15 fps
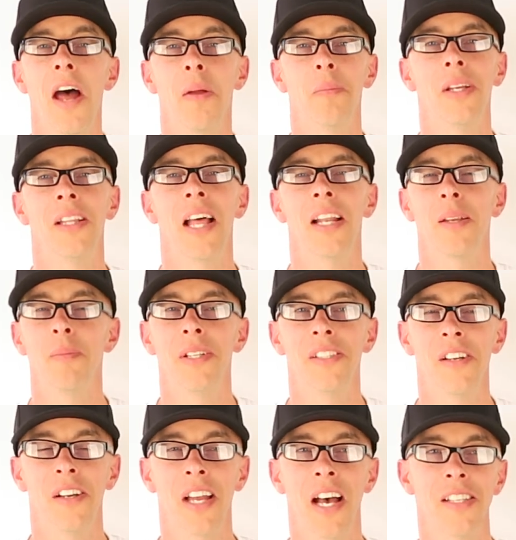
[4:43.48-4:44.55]
I don't mean that to be
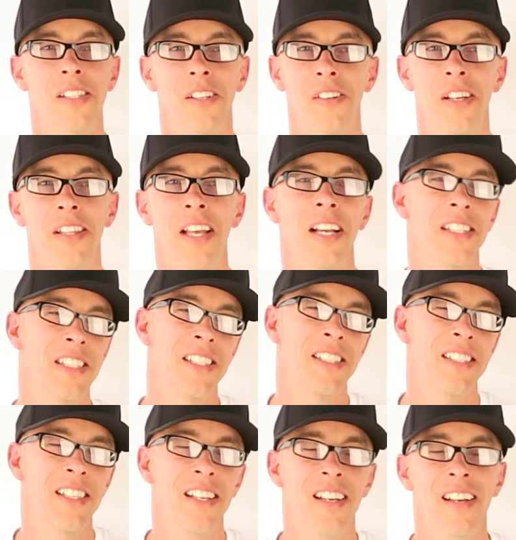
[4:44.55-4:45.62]
sarcastic or anything, it's just
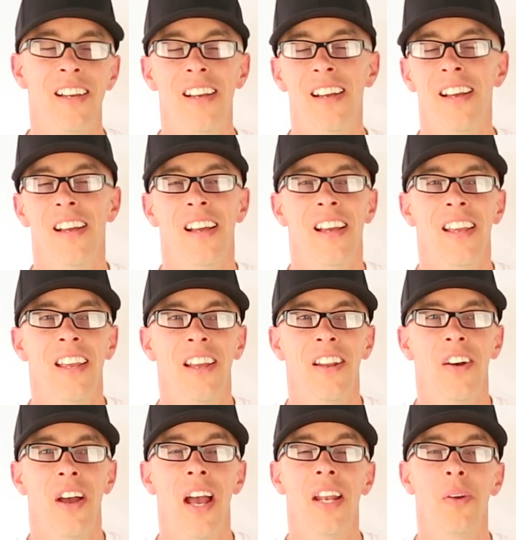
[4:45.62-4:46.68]
you
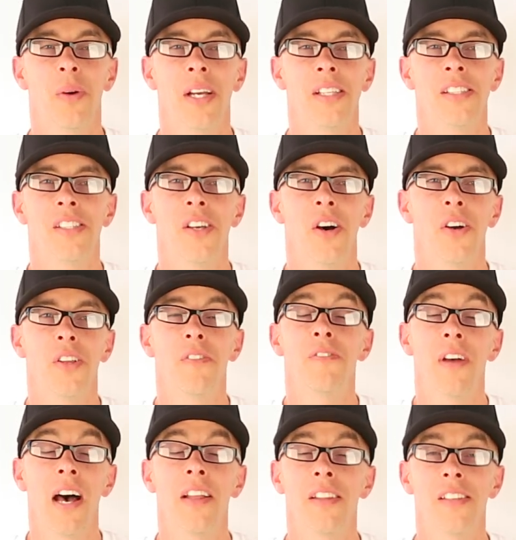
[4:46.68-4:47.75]
know, anyway, so you
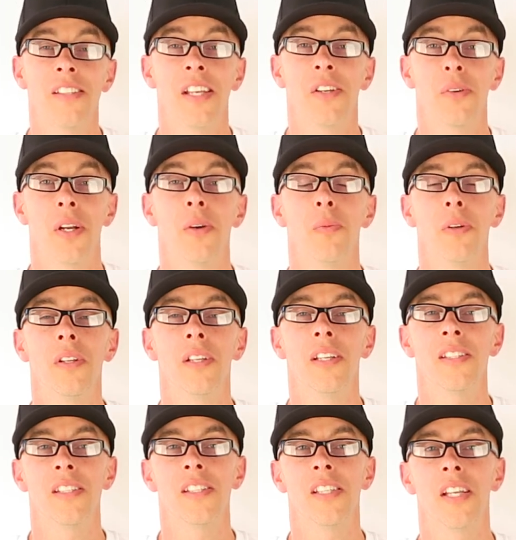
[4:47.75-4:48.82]
found the secret. It really
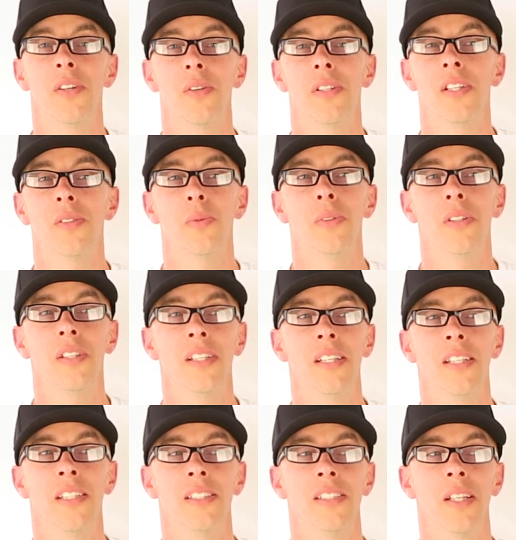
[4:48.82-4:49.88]
is a secret. This
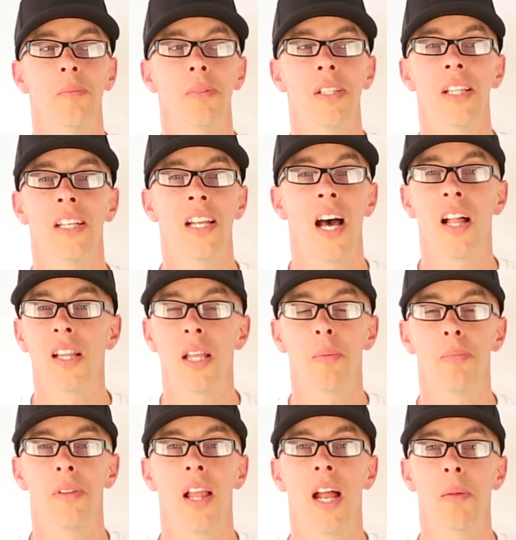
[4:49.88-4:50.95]
really is something that not a
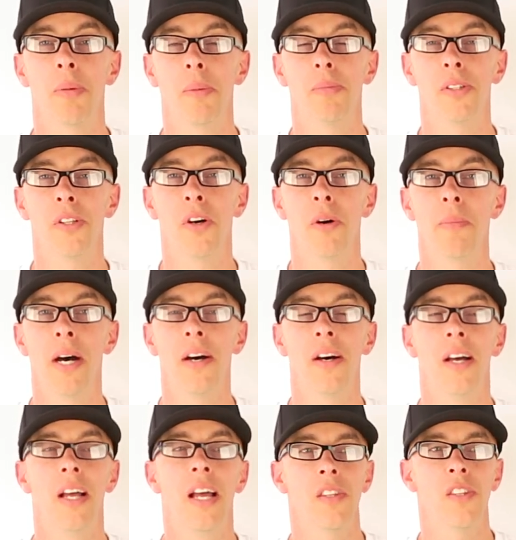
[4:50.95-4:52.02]
lot of people know
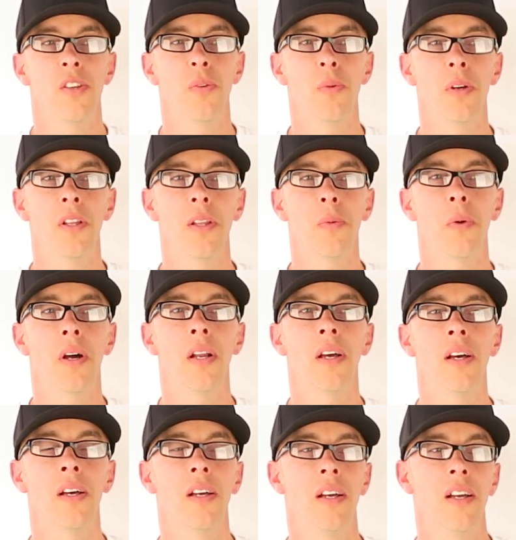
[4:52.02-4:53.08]
about. You really want
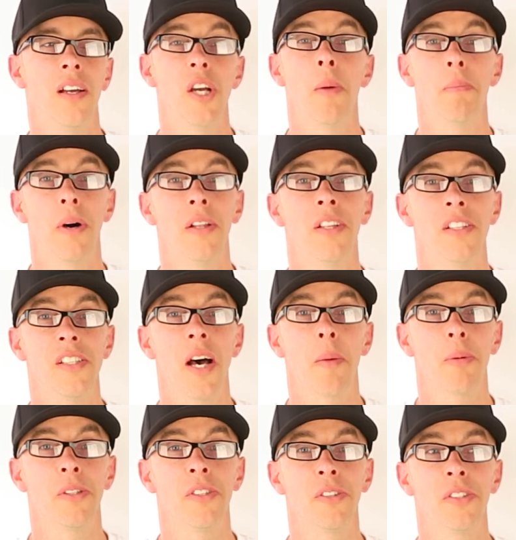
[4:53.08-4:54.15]
to jump on this
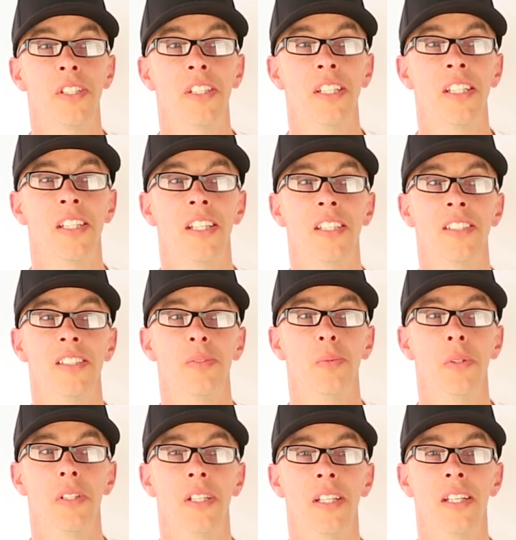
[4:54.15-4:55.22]
opportunity. This
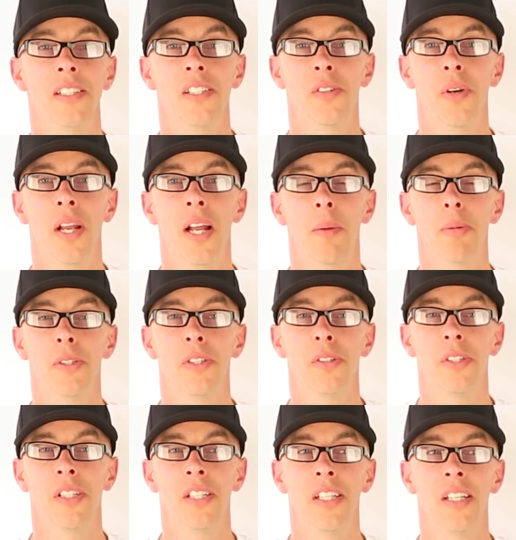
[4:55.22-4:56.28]
really is a great
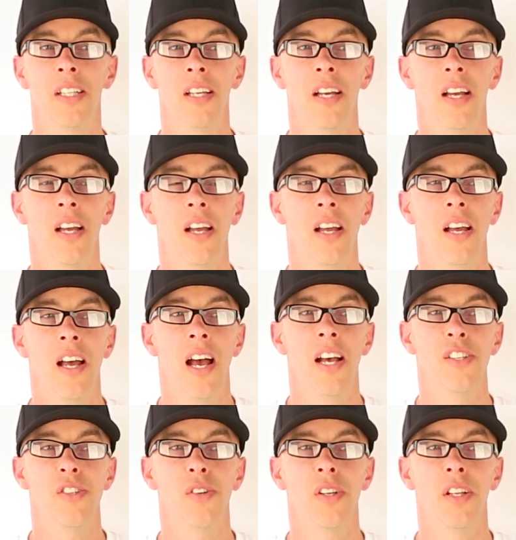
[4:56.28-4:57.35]
opportunity.
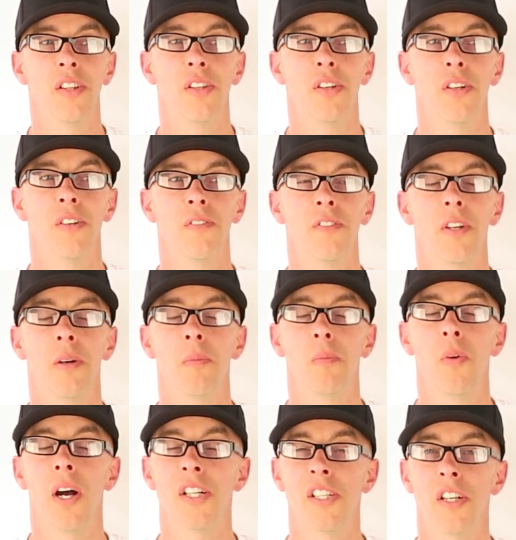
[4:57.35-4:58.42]
As you can learn
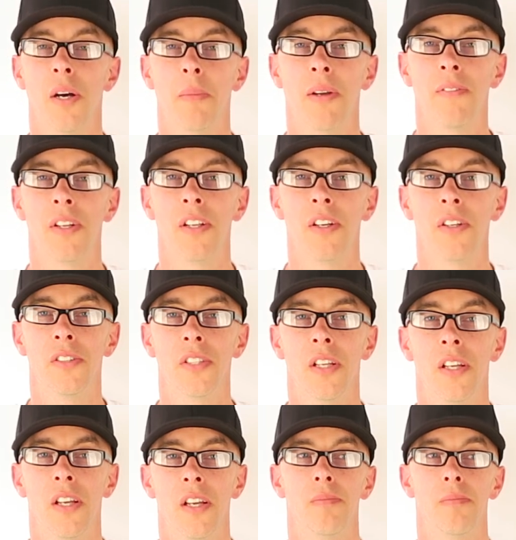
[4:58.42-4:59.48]
from watching all my videos,
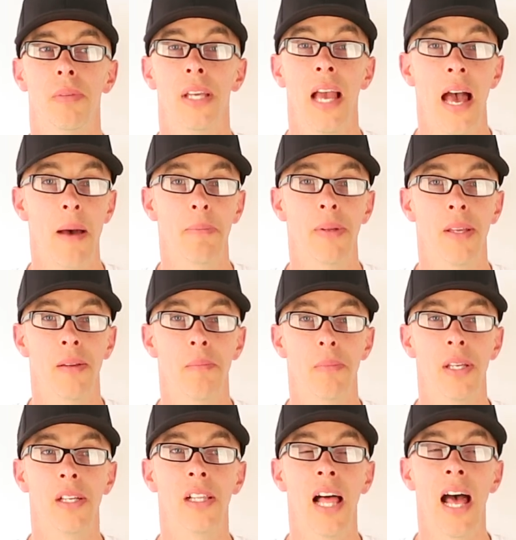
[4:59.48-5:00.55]
be happy,
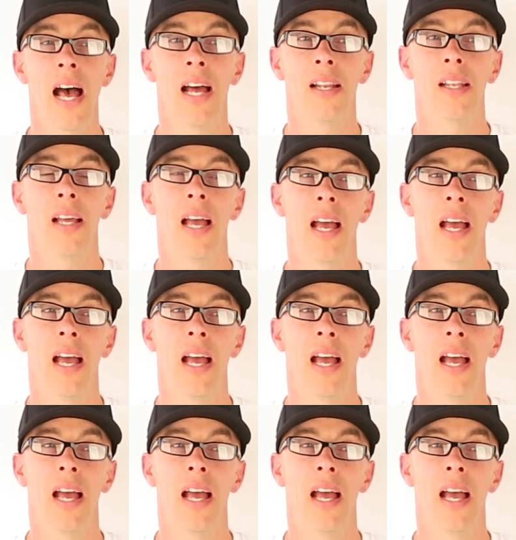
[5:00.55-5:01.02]
be glad.